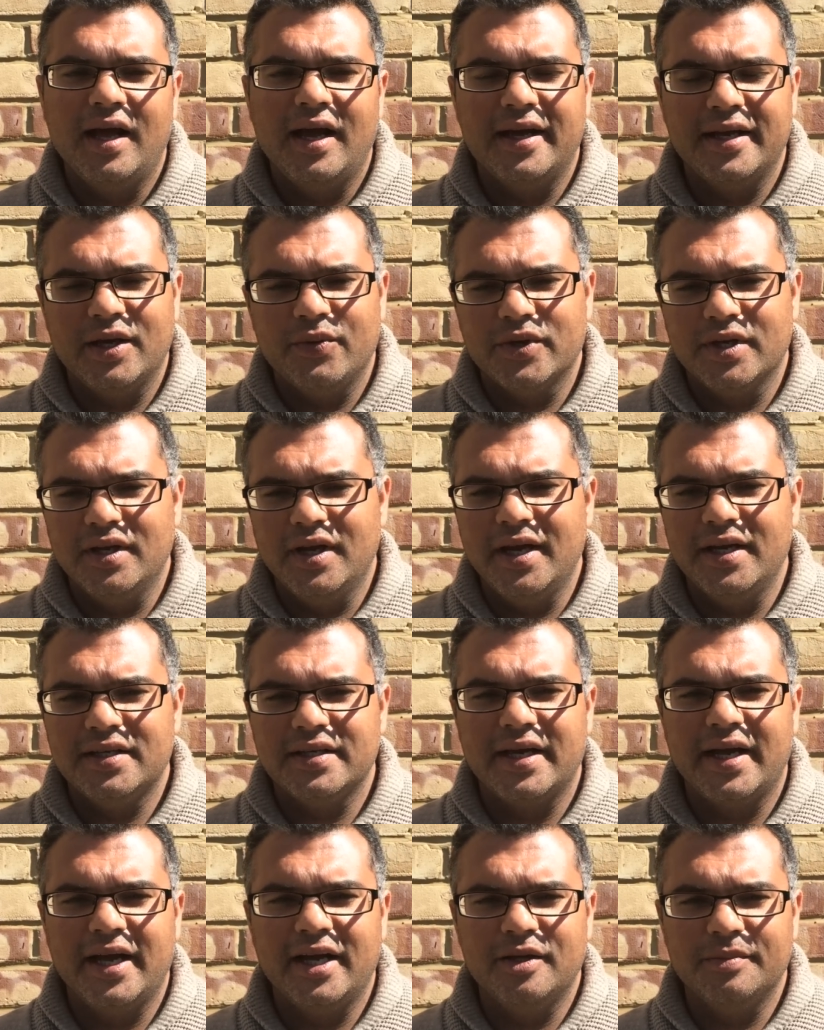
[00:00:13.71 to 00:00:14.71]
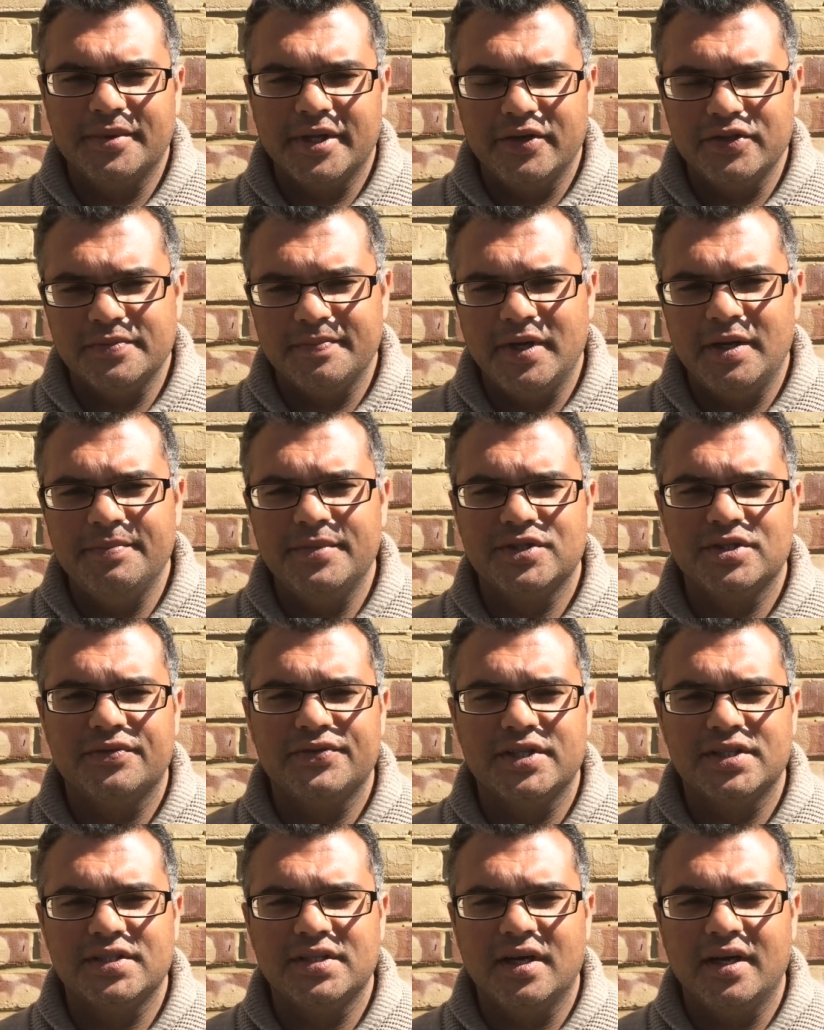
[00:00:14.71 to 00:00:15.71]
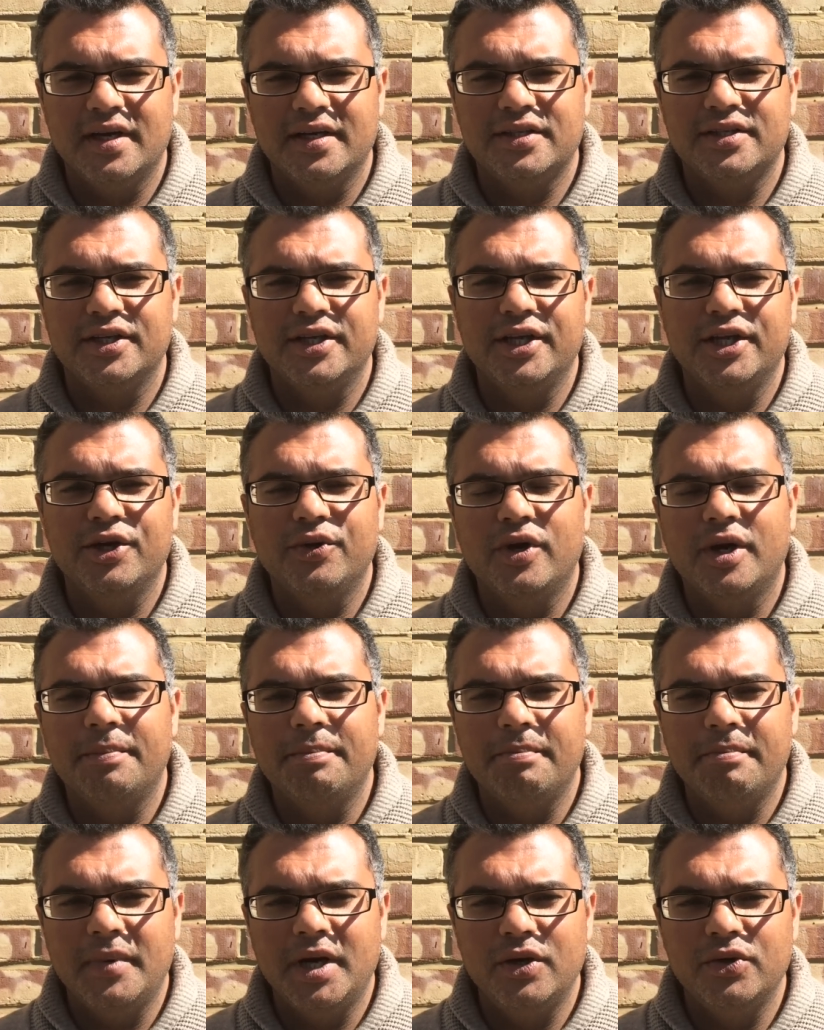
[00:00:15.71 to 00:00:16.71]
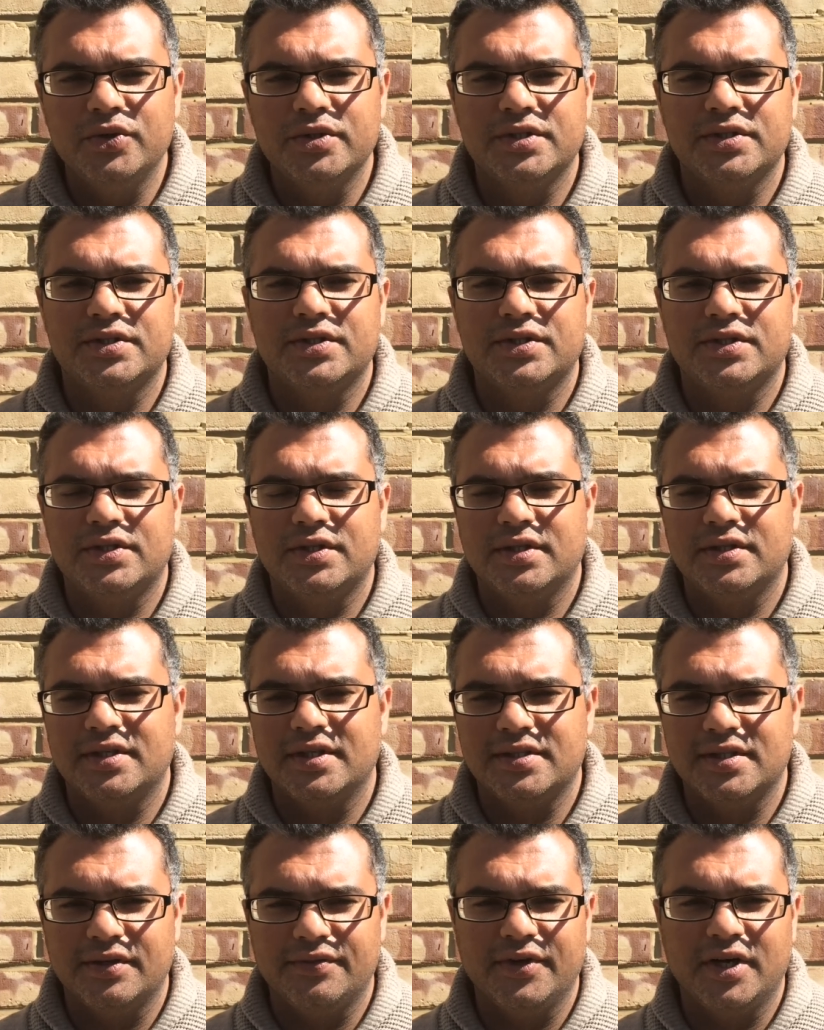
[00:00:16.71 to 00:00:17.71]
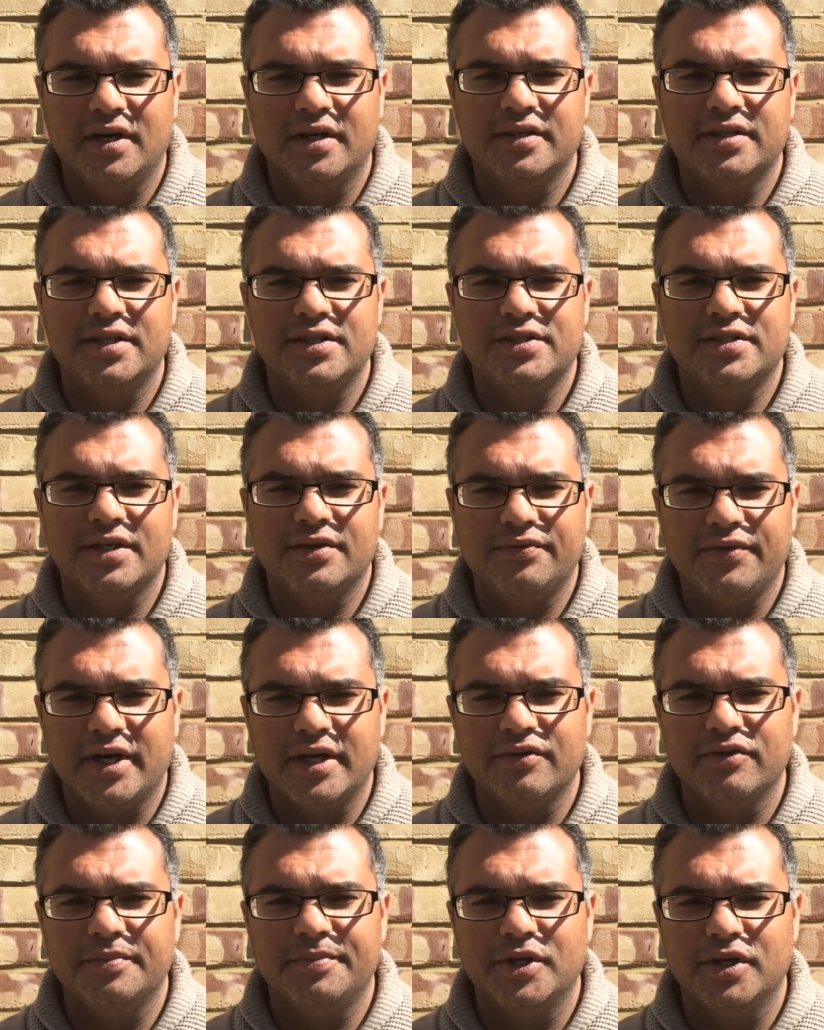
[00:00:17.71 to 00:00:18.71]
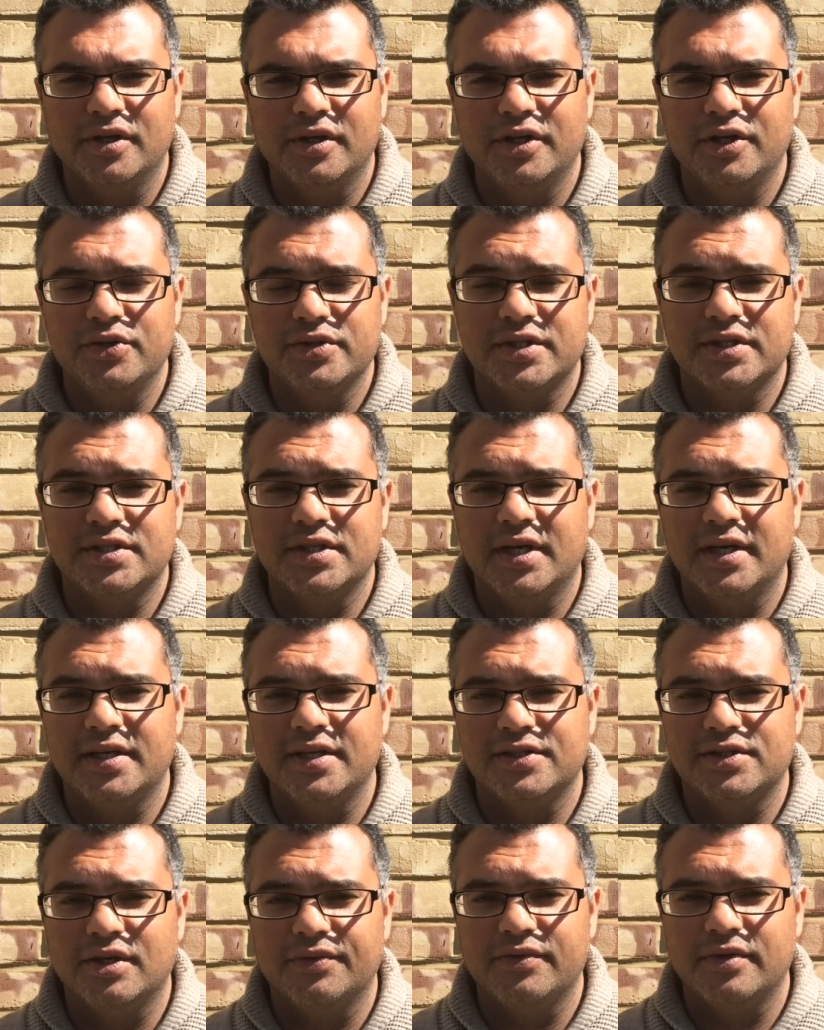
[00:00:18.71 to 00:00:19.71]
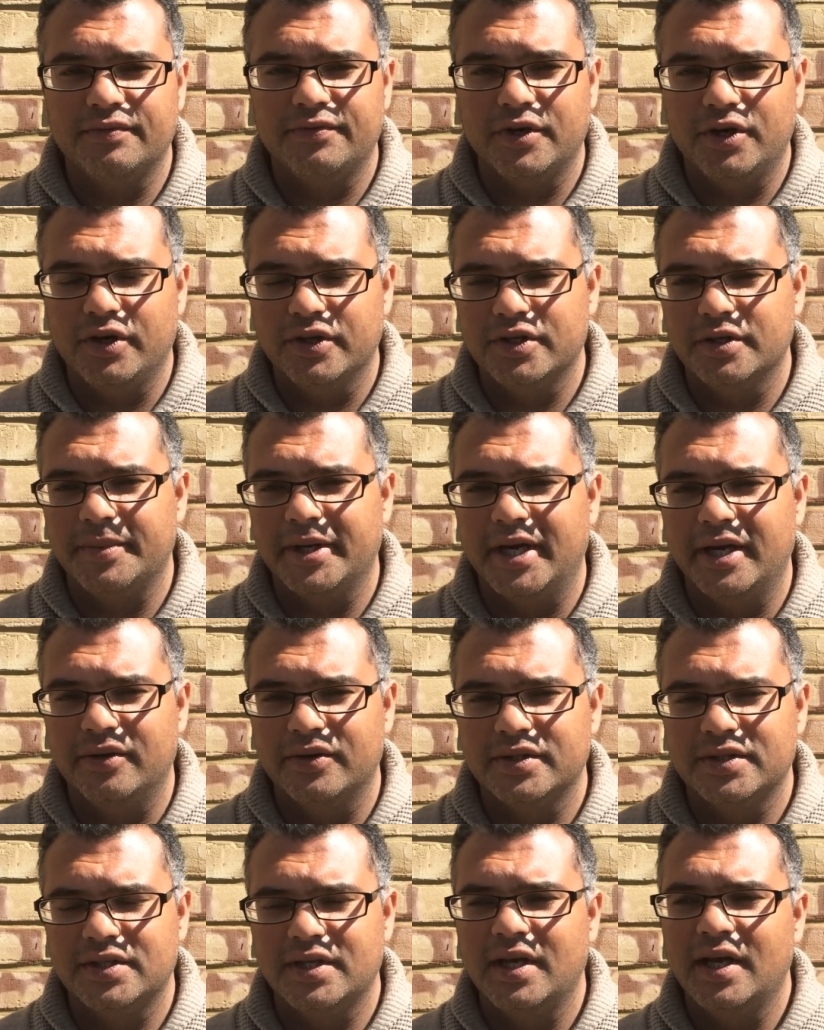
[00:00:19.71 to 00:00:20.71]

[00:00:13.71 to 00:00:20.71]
and I would like to help those members of society who are most disadvantaged and vulnerable, whose society is often forgot about.